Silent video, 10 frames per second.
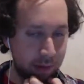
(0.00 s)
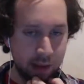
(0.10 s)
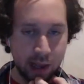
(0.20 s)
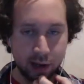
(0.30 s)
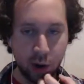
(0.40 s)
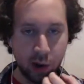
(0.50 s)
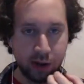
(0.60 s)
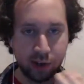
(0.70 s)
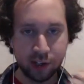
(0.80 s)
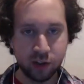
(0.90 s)
Yeah, Cody
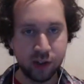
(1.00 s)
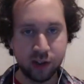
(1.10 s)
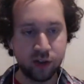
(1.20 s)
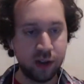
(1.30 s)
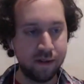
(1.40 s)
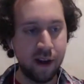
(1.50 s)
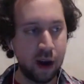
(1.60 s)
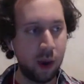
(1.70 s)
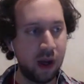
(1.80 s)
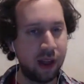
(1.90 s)
and Jess just did
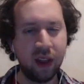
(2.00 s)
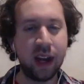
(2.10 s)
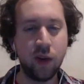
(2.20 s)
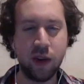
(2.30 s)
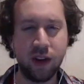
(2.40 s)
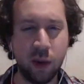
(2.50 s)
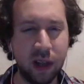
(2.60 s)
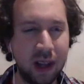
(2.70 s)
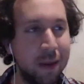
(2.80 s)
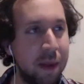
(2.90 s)
very well. They only had to
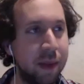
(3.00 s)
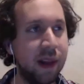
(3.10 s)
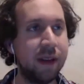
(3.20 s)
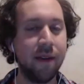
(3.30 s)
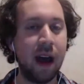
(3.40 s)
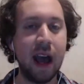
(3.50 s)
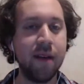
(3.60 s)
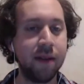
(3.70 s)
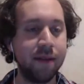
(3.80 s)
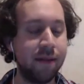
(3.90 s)
redo maybe
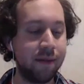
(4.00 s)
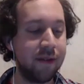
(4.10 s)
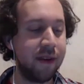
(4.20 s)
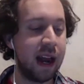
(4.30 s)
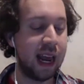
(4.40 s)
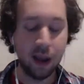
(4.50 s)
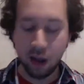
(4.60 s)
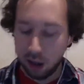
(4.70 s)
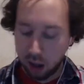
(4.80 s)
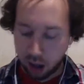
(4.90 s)
5, if any,
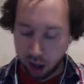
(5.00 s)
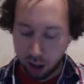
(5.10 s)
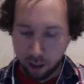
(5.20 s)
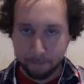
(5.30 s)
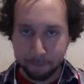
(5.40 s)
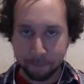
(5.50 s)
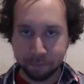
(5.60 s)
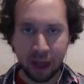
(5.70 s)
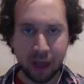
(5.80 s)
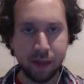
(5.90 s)
and
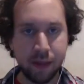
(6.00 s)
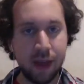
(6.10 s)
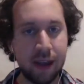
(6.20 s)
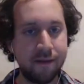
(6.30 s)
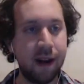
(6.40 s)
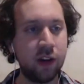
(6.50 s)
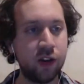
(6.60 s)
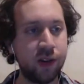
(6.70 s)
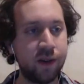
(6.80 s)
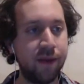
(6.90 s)
they finished